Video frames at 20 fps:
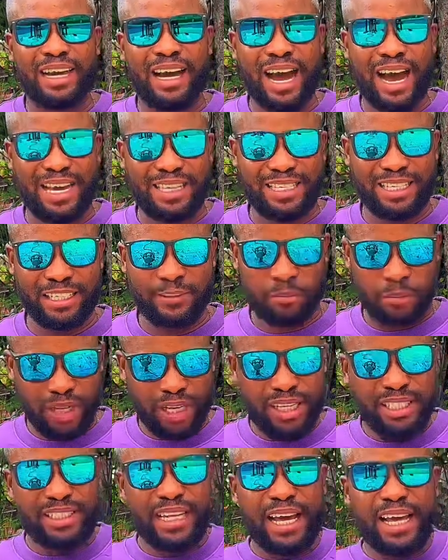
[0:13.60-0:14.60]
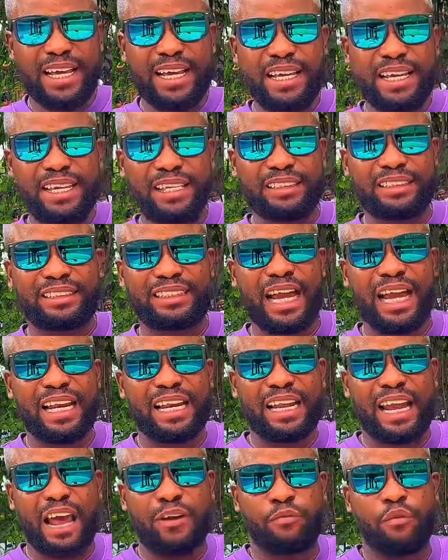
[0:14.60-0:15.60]
as in the
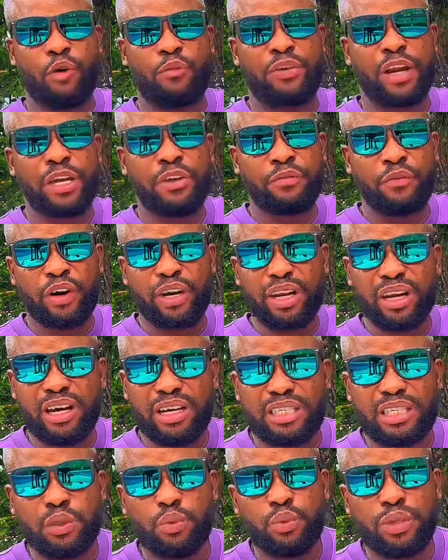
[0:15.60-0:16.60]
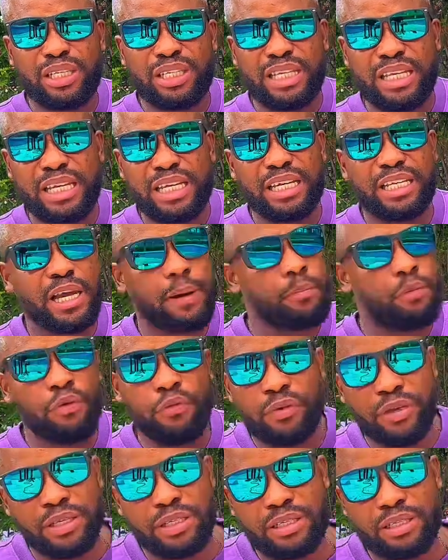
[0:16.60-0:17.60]
inside life of the Yvonne Nelson we see in the
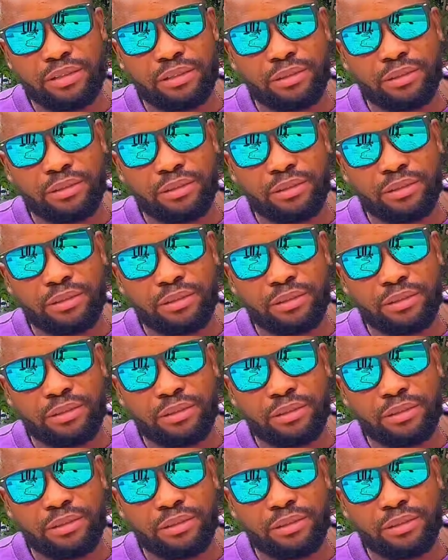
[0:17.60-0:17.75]
movies.